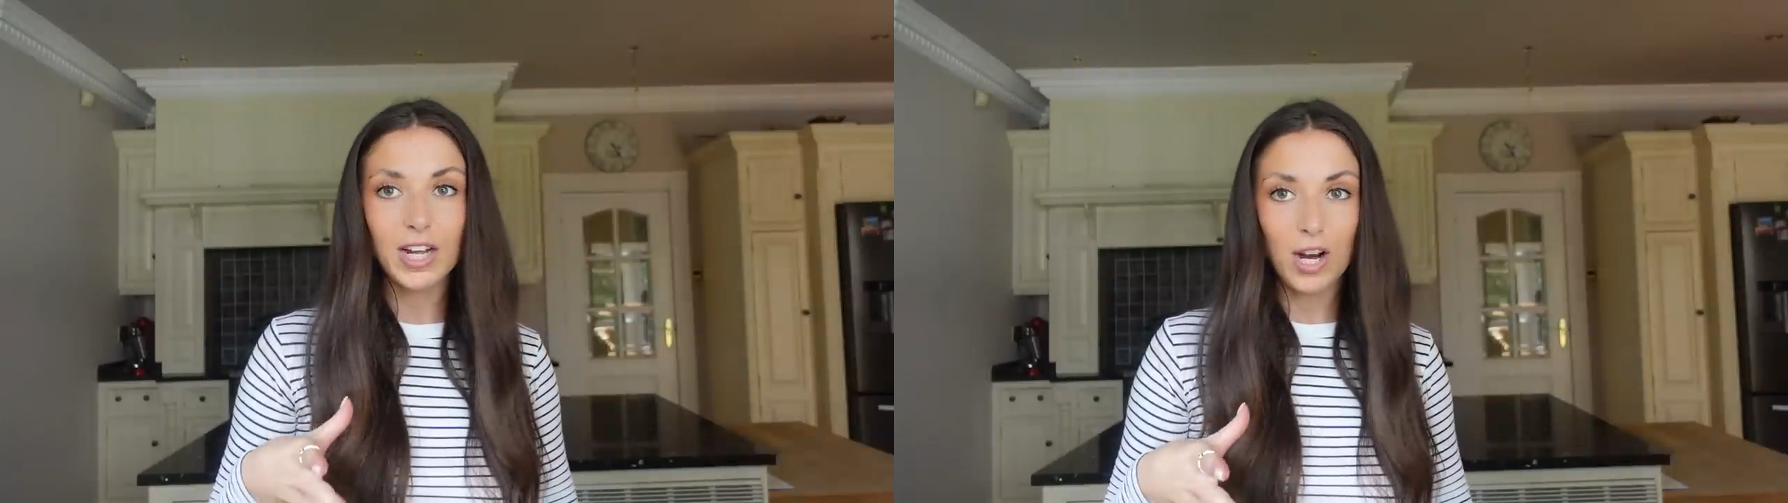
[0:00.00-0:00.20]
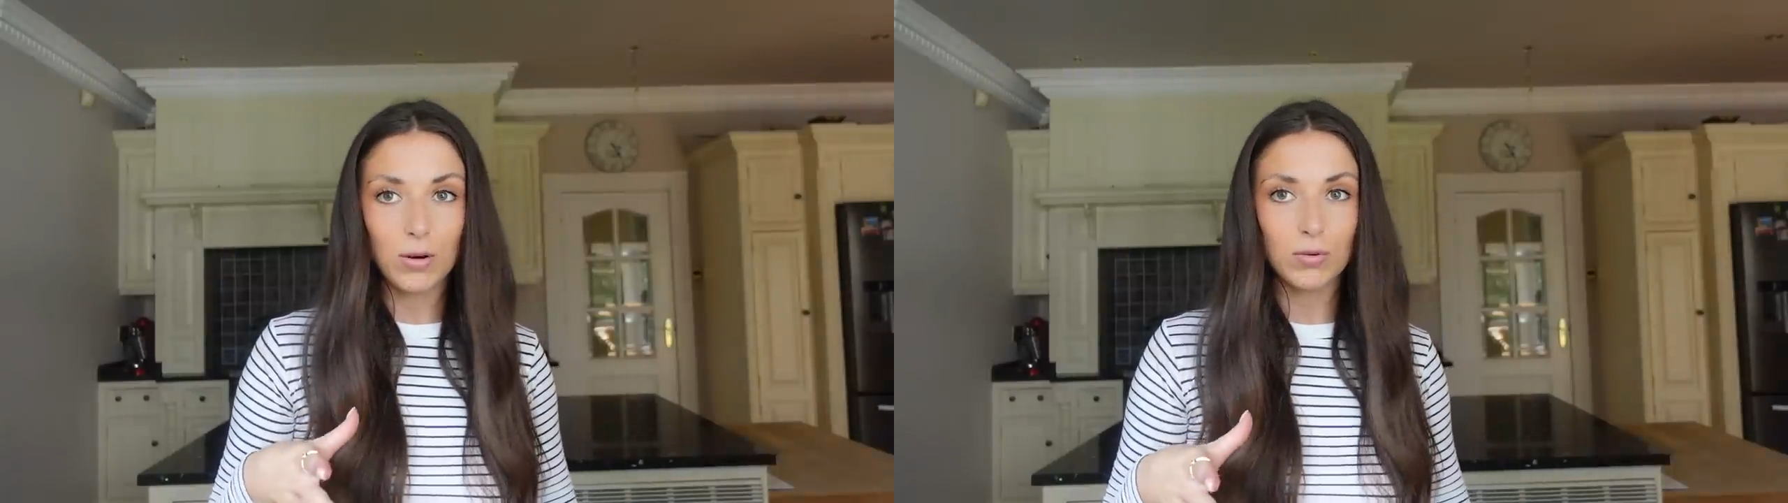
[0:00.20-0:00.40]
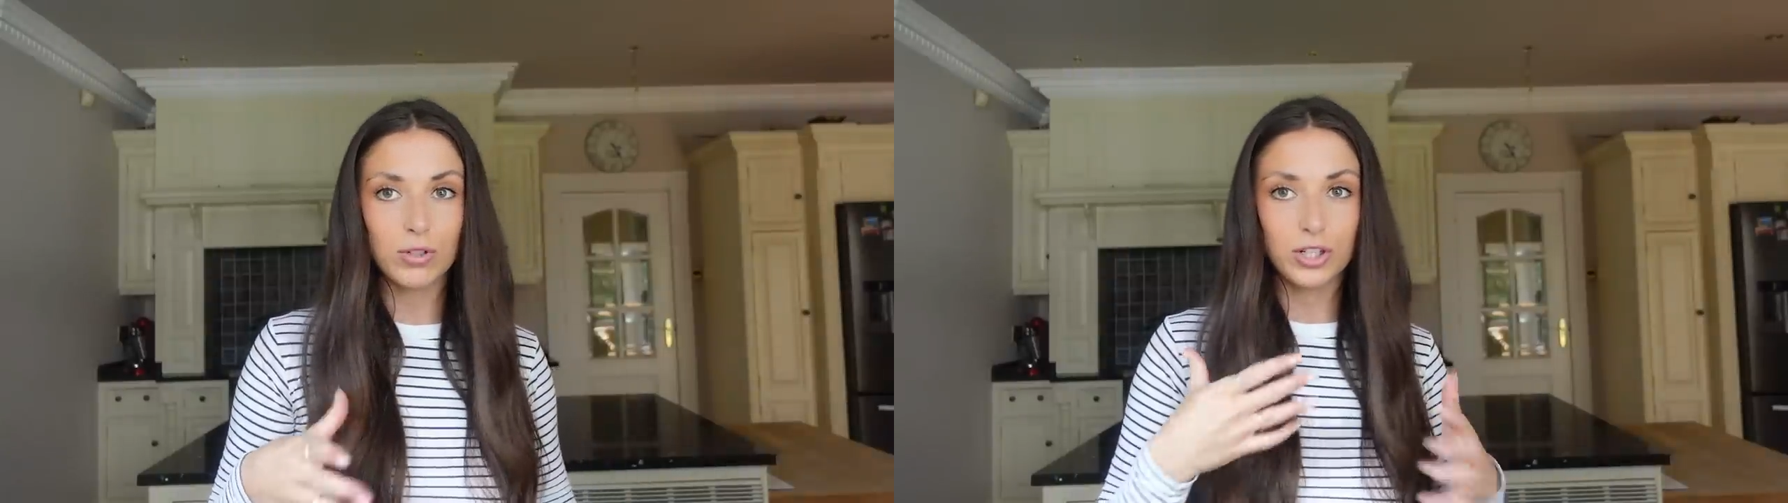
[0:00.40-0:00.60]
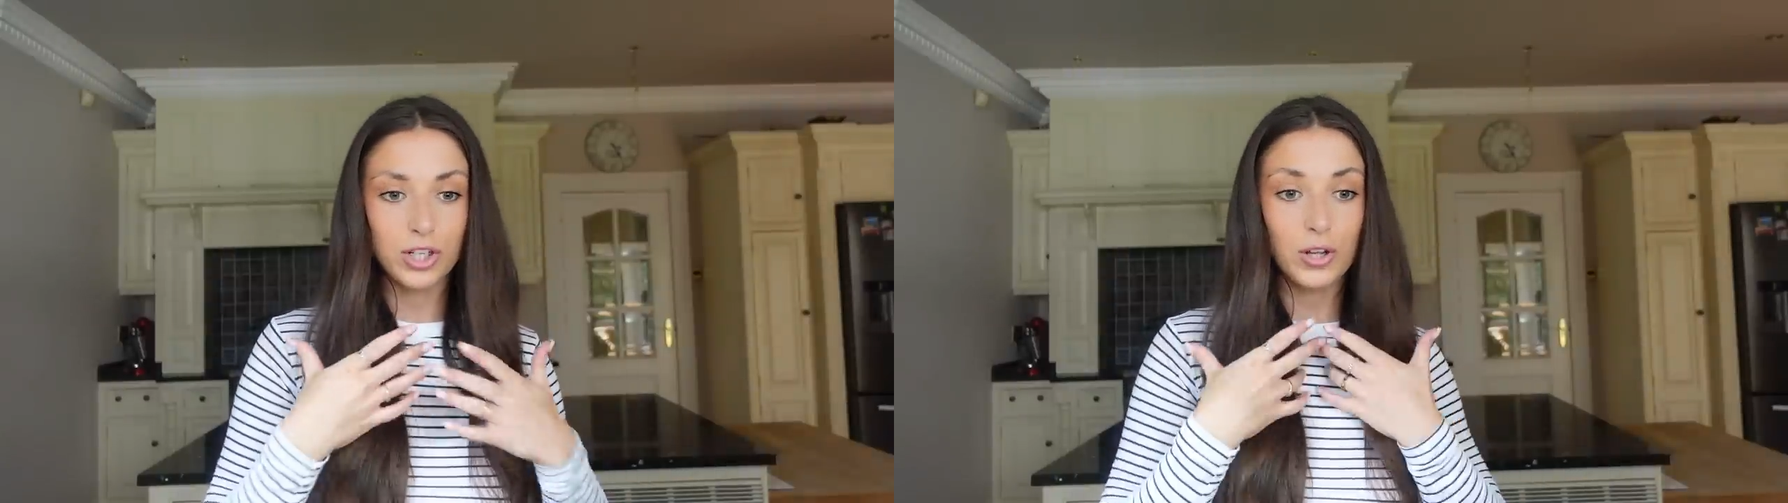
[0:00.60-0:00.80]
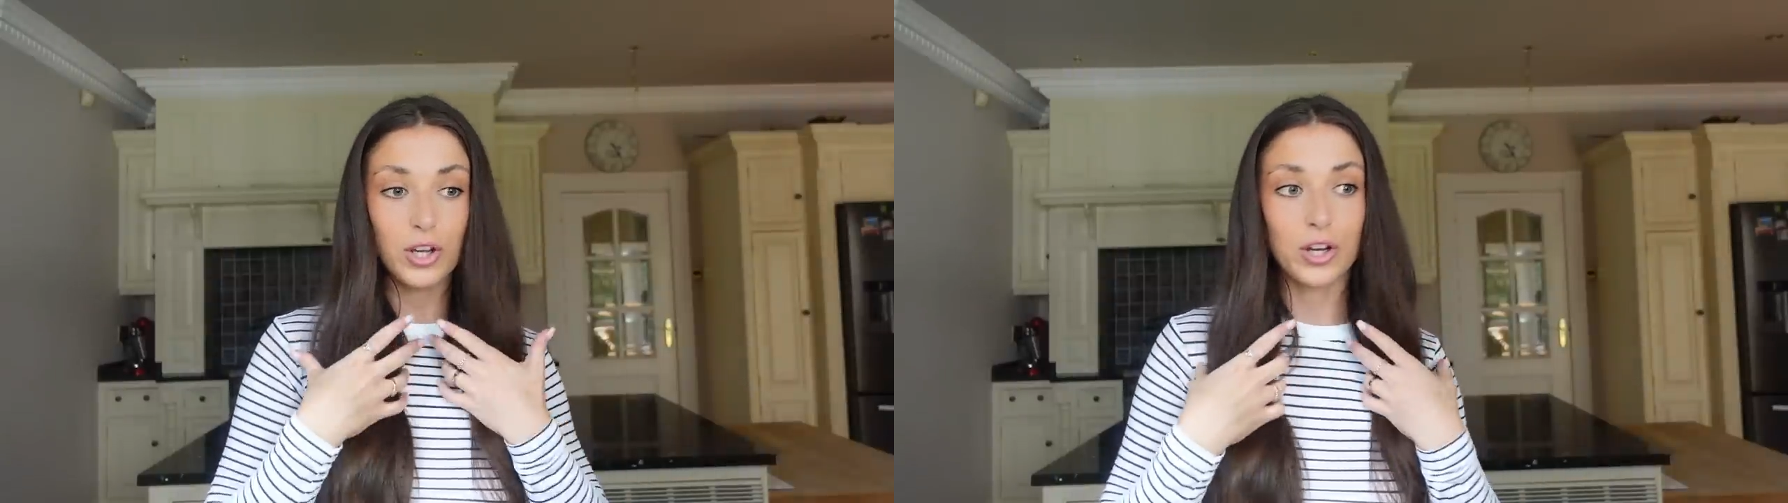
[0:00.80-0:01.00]
cold, I don't
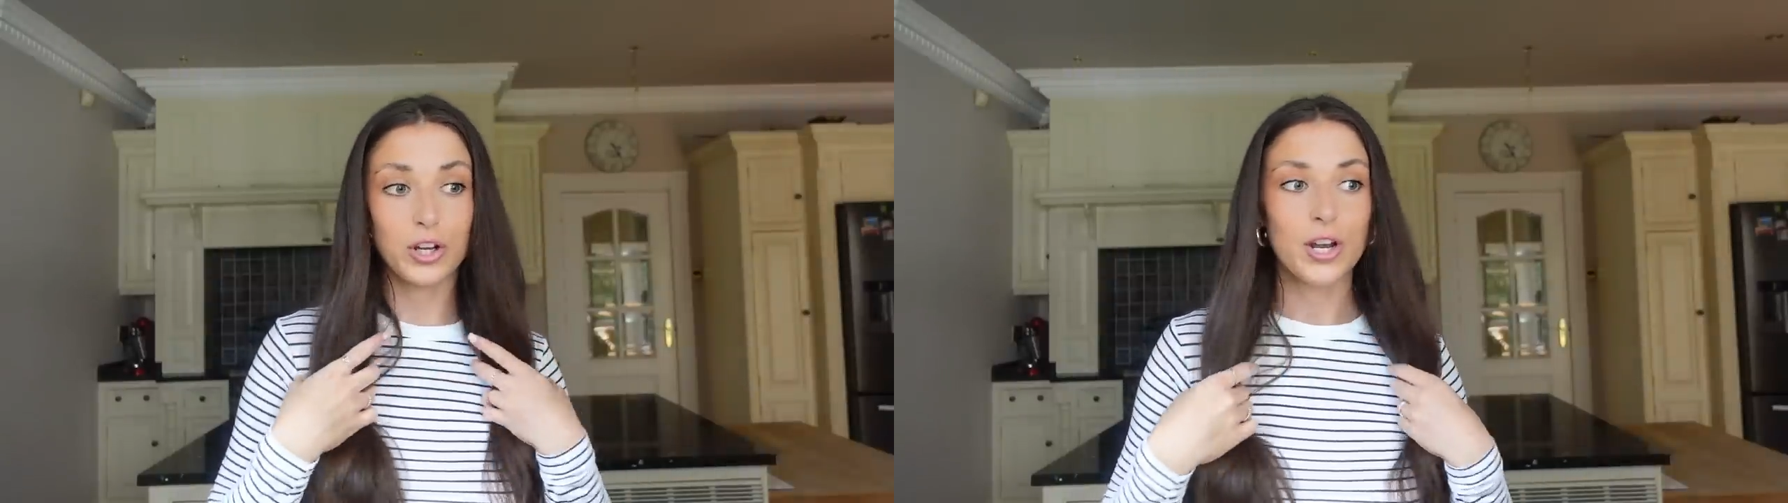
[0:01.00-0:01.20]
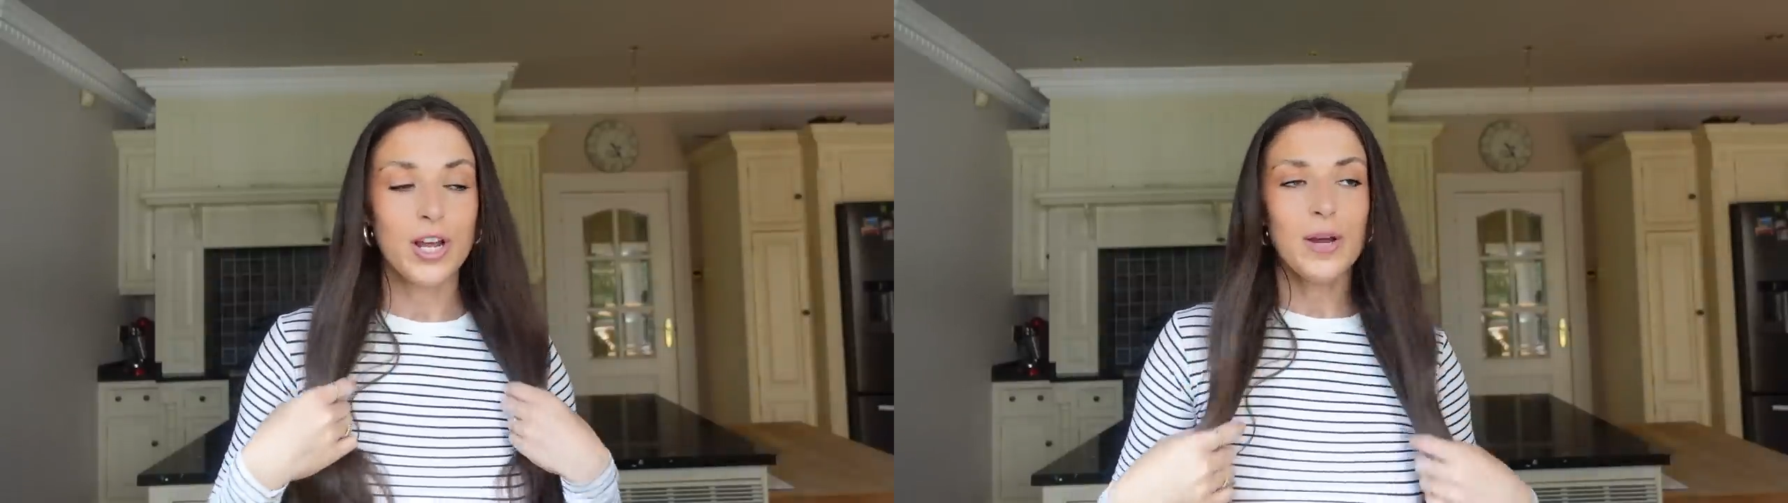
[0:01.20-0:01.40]
know, you can.